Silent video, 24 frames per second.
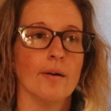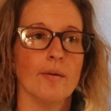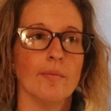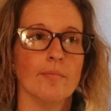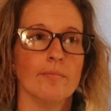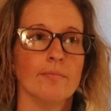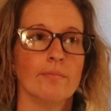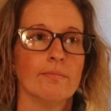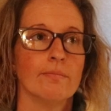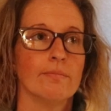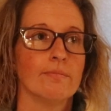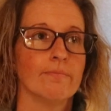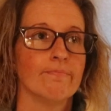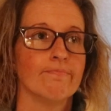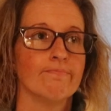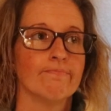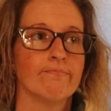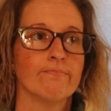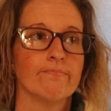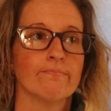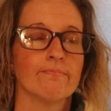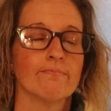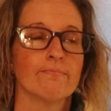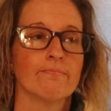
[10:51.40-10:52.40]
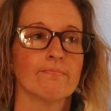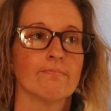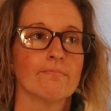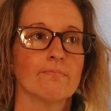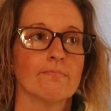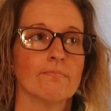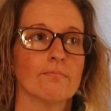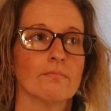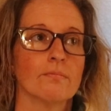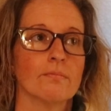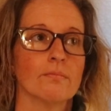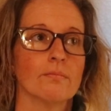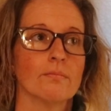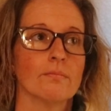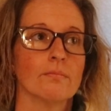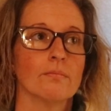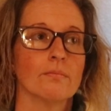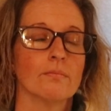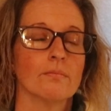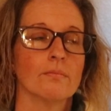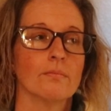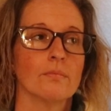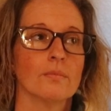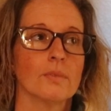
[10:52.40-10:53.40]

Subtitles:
Nothing is said.